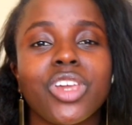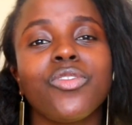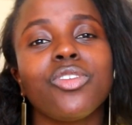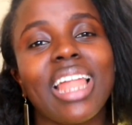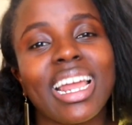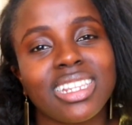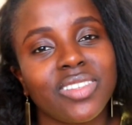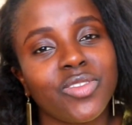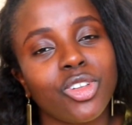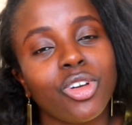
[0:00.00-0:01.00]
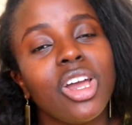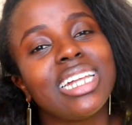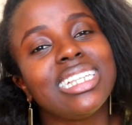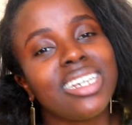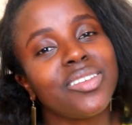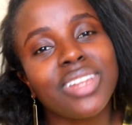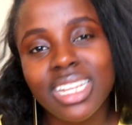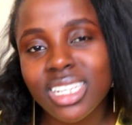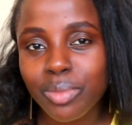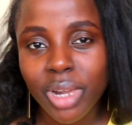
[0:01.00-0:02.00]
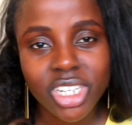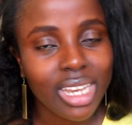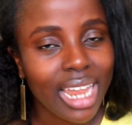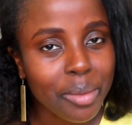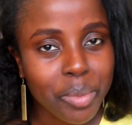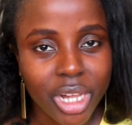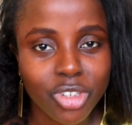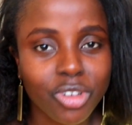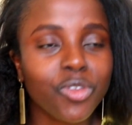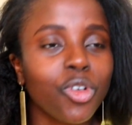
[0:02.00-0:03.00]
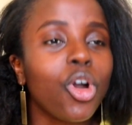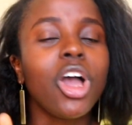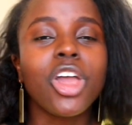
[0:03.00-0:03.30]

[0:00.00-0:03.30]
If you like this video, definitely smash the like button for